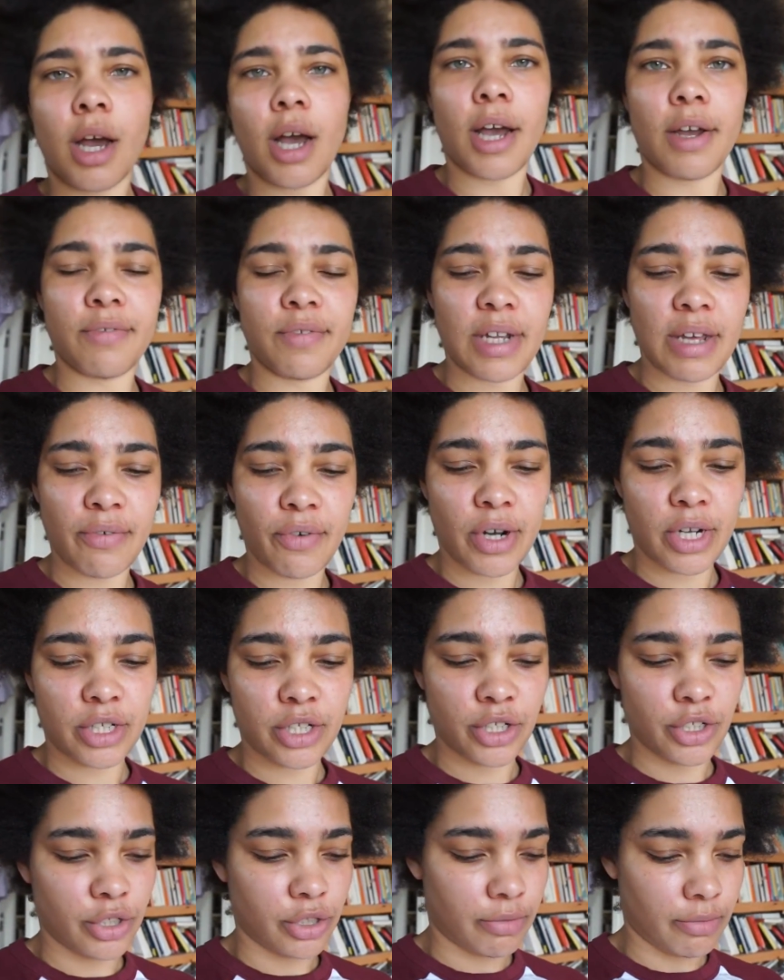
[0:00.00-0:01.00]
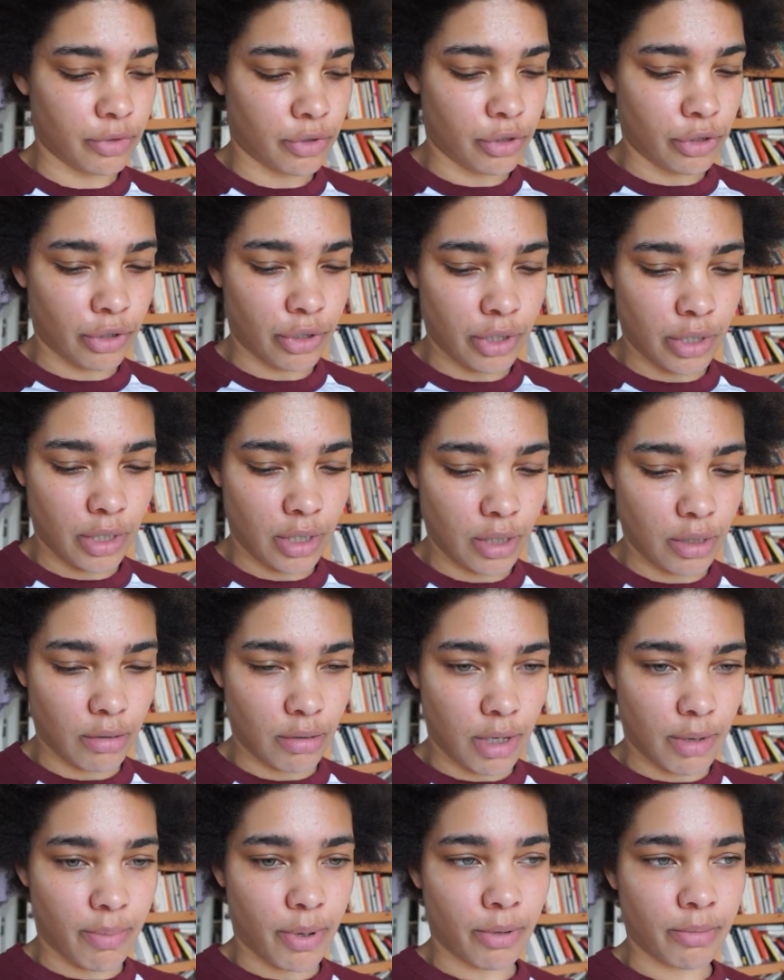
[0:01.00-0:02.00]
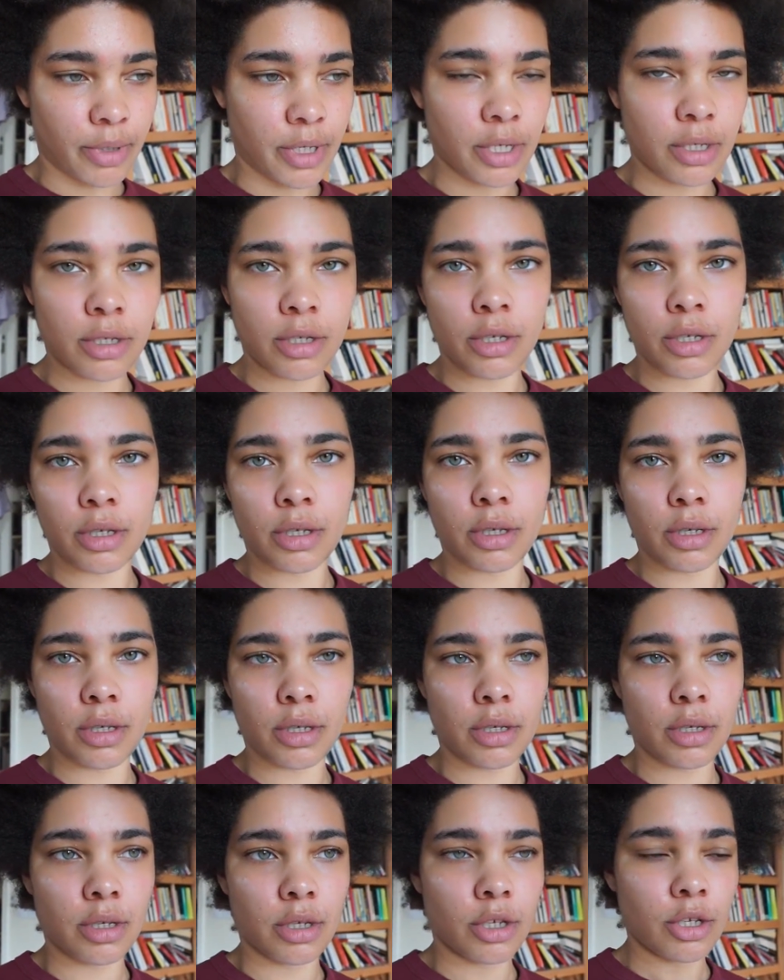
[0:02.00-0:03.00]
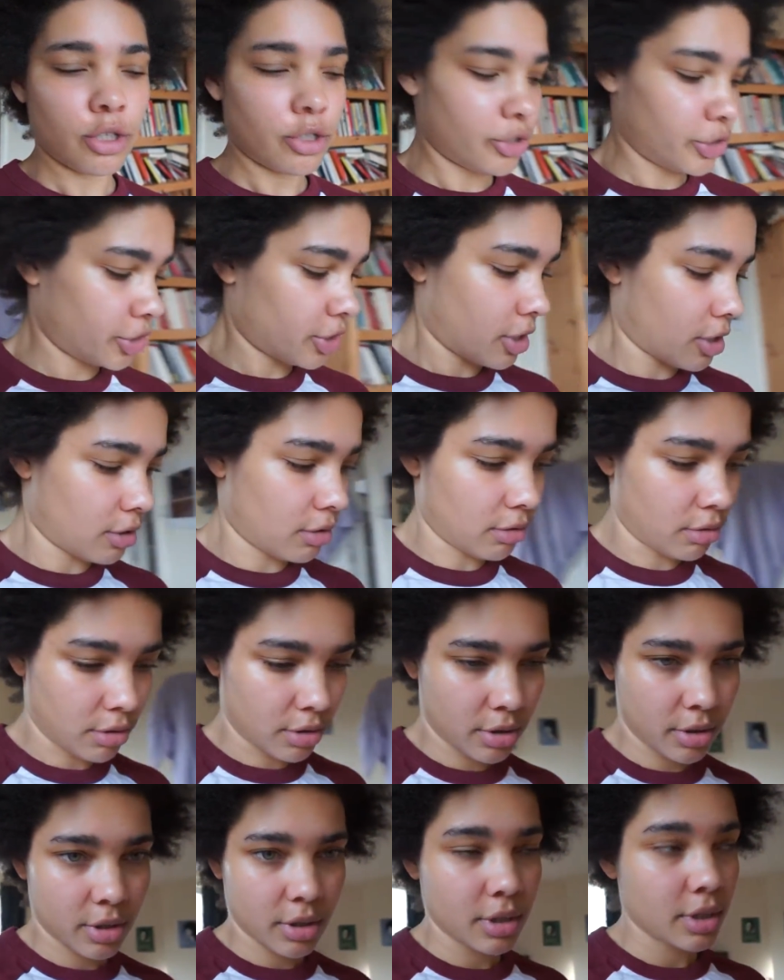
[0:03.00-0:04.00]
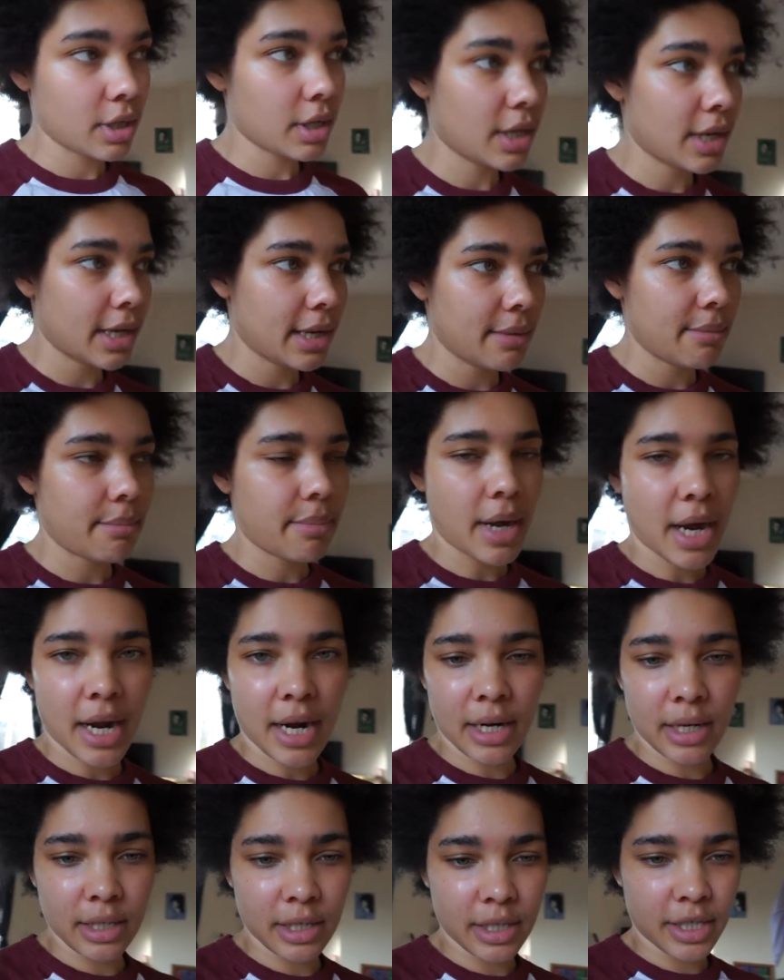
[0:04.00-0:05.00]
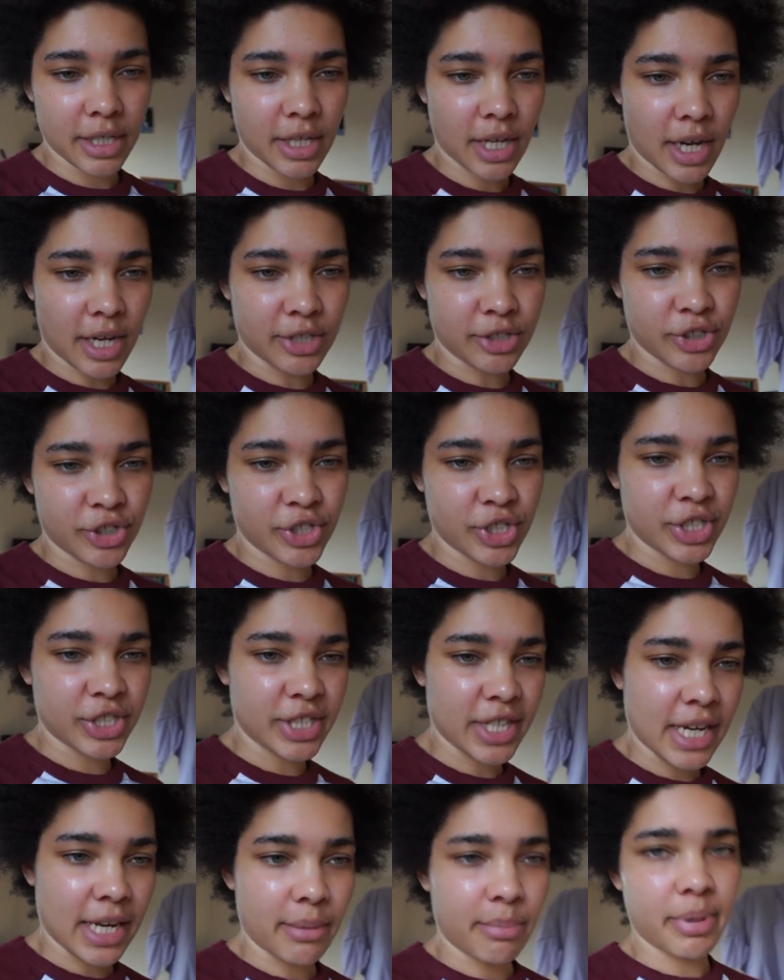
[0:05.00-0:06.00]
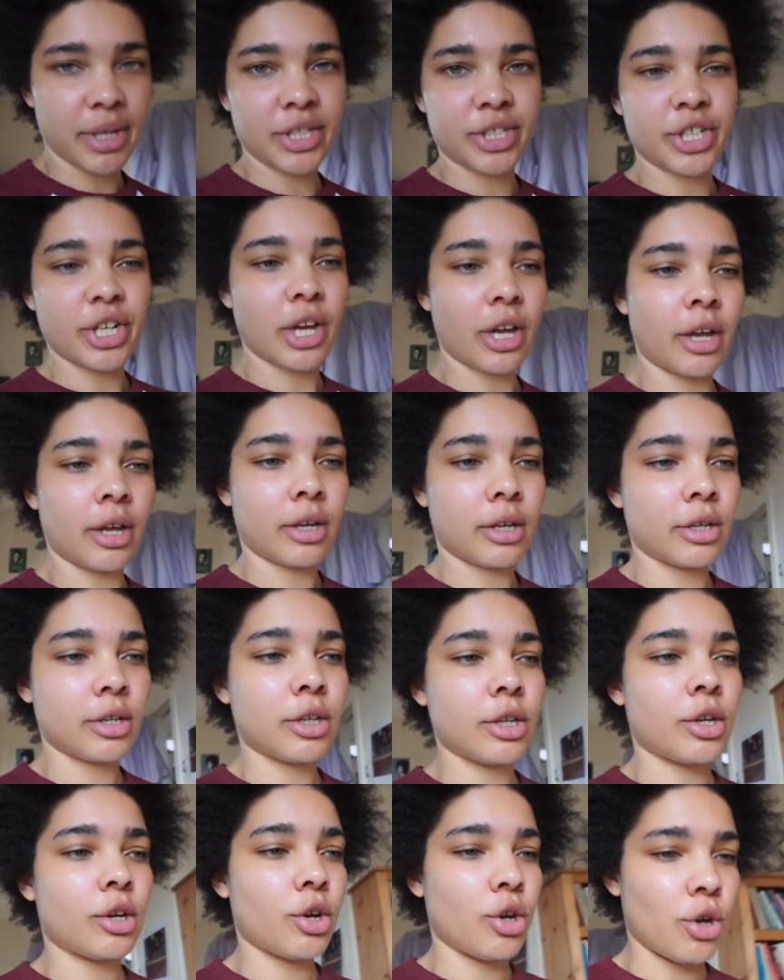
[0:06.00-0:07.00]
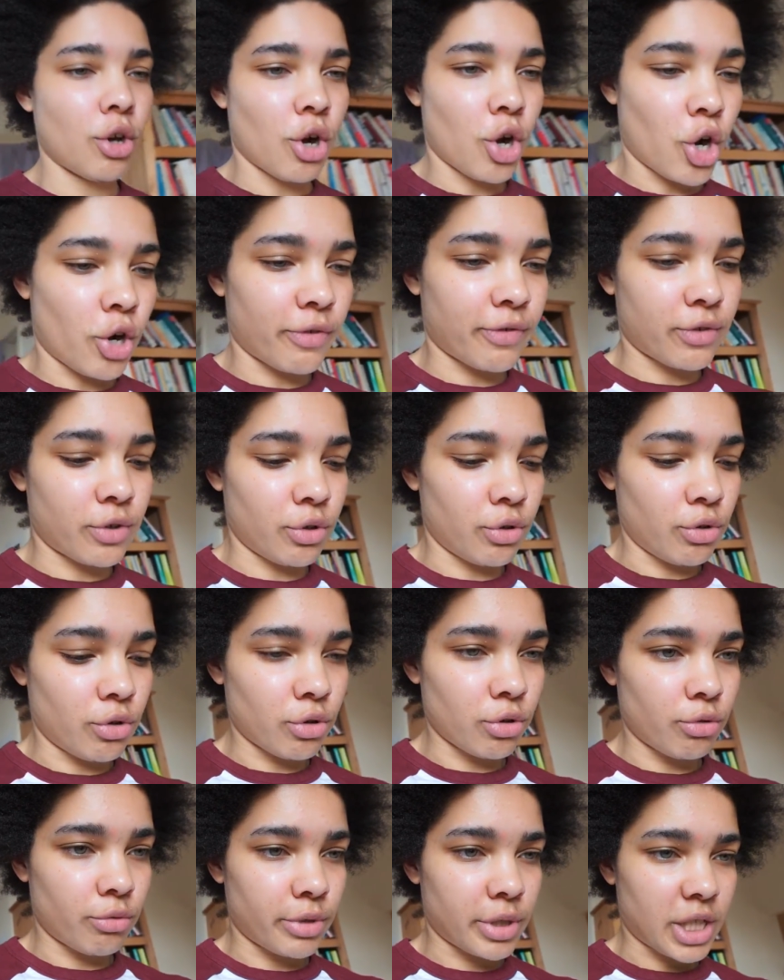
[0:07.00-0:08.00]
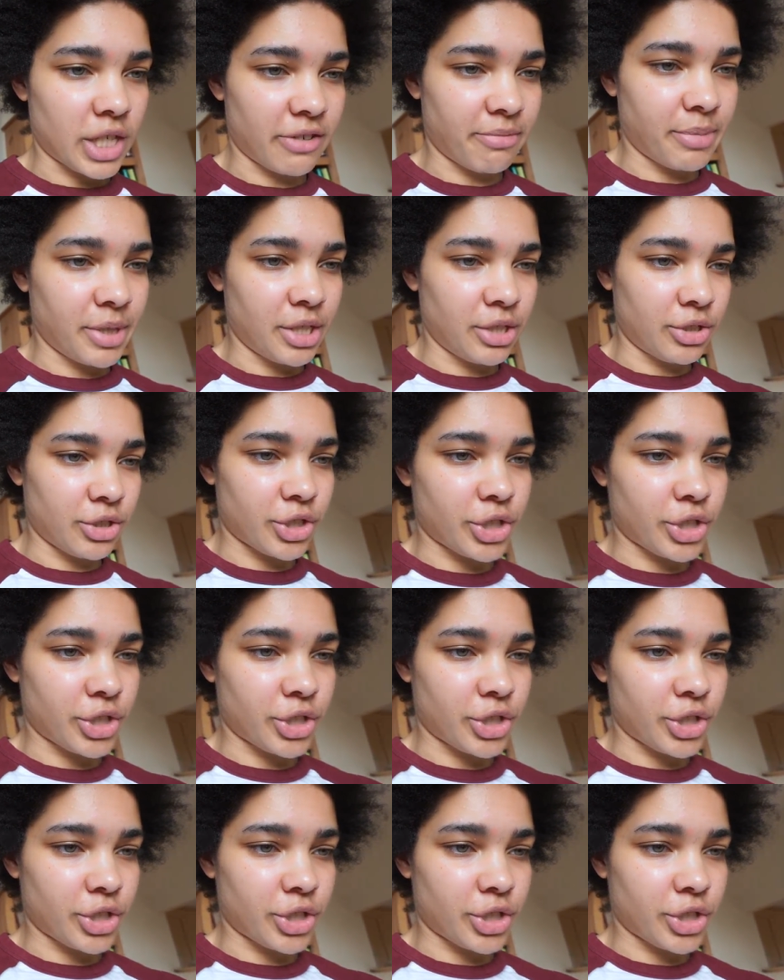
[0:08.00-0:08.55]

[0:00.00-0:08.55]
I've never actually done a pumpkin, so apparently I just need to get a picture off Google, which I've been